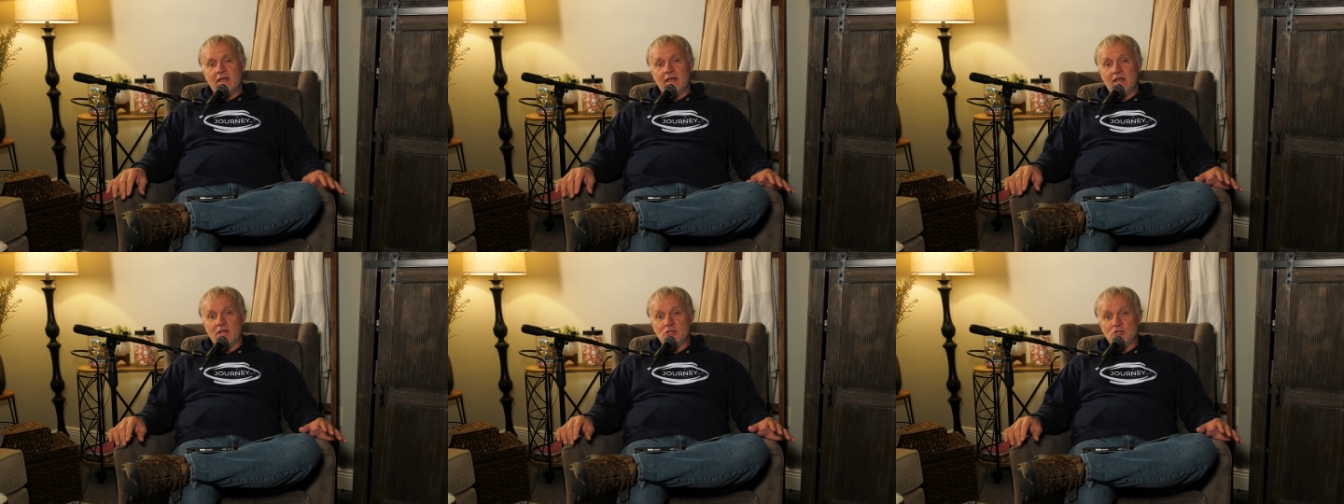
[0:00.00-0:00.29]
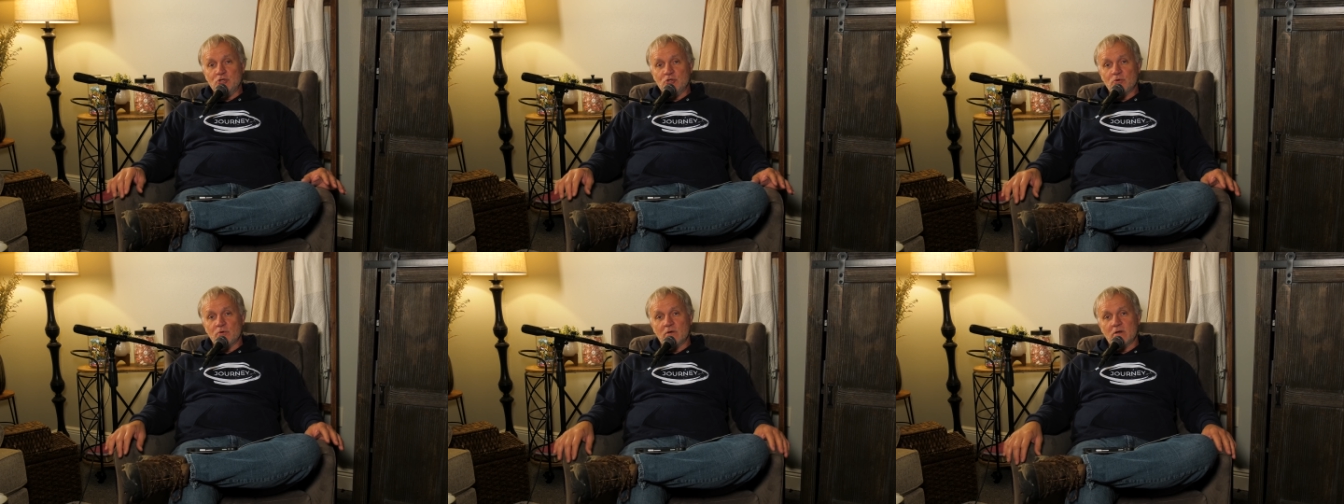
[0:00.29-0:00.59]

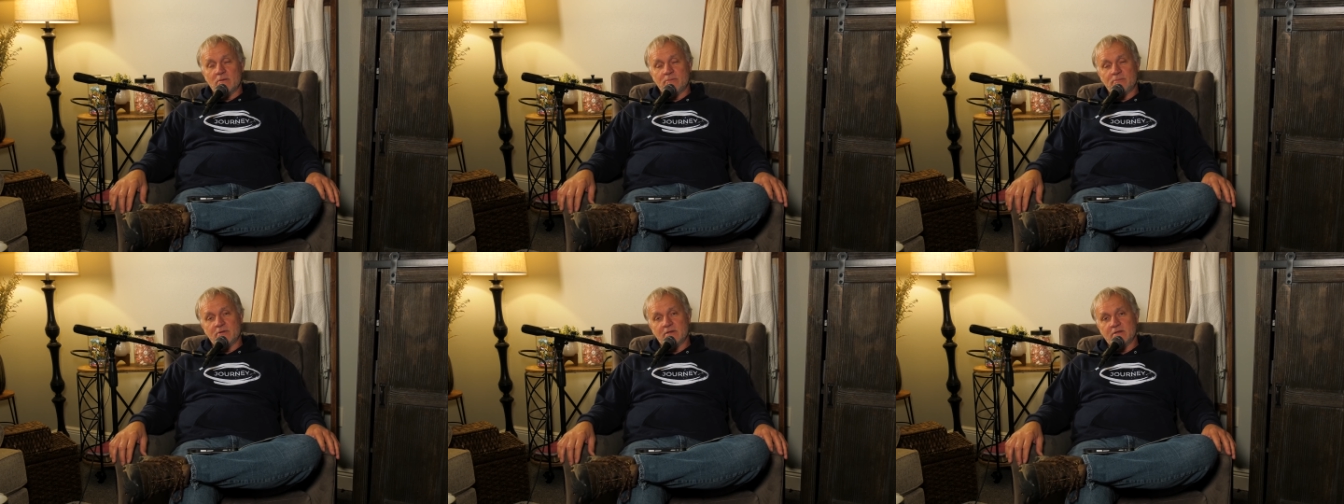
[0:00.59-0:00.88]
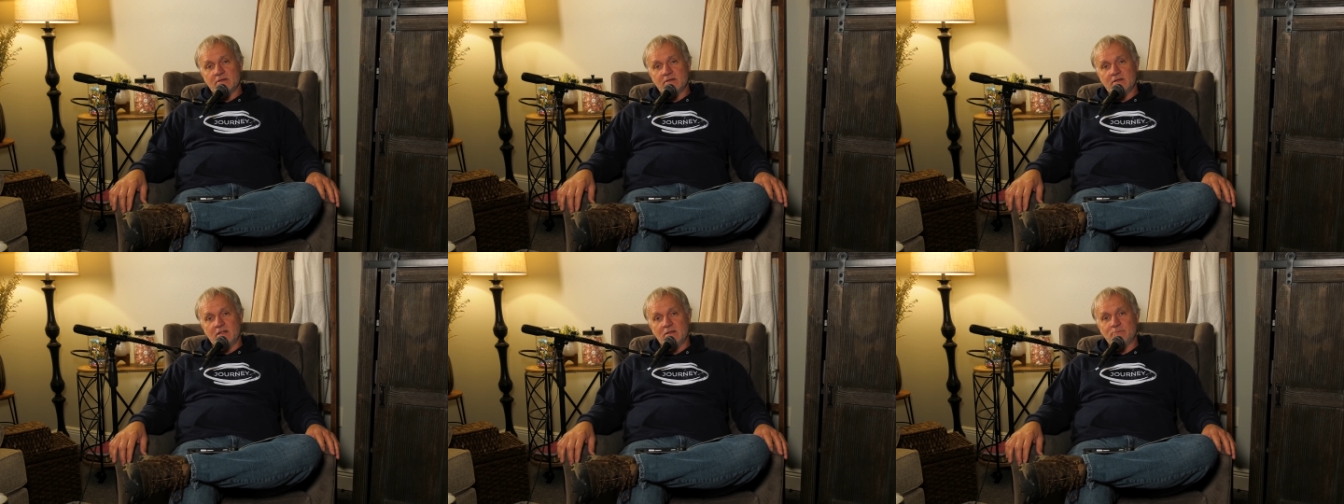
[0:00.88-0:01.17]
and Europe
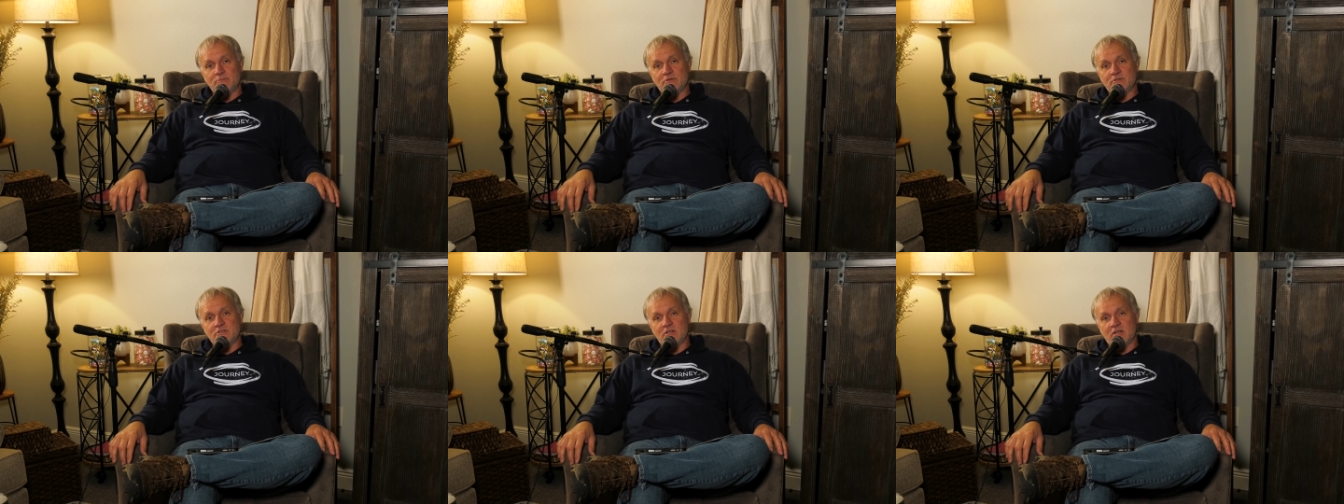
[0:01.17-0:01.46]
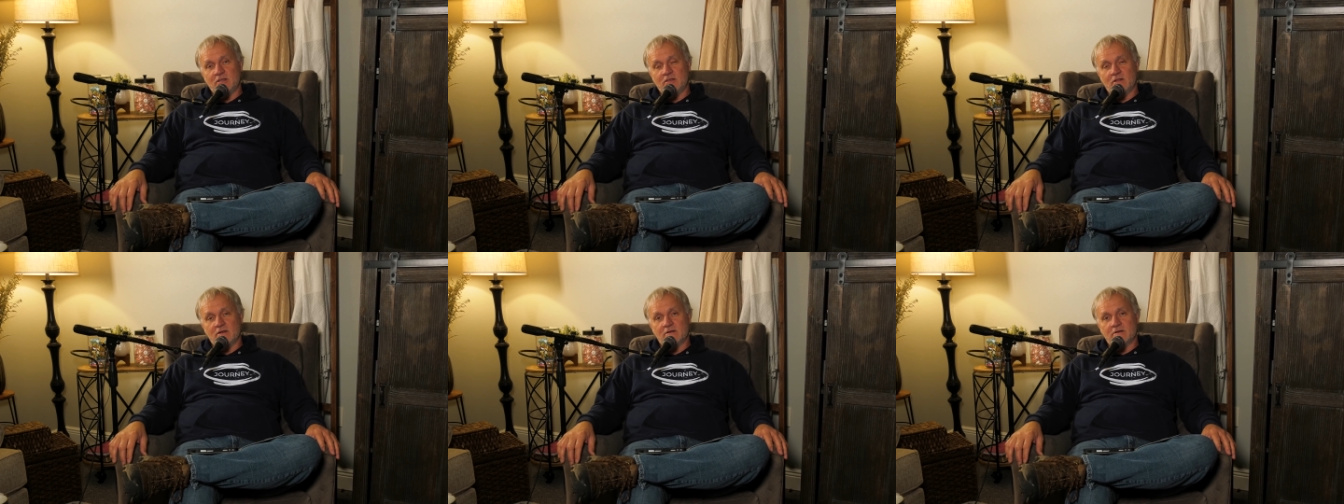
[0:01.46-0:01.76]
in
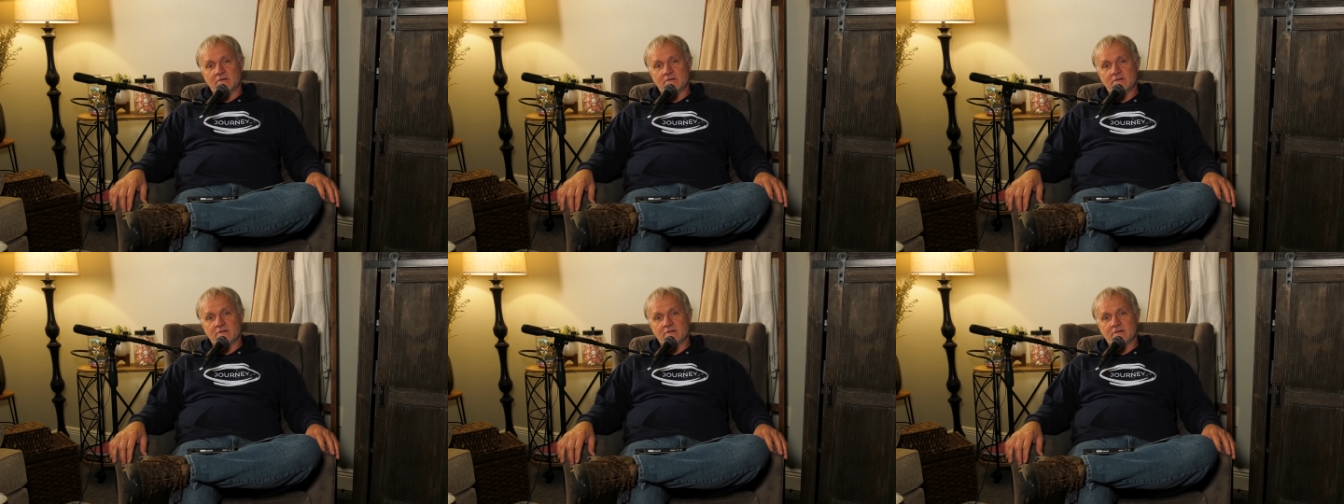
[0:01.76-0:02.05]
particular.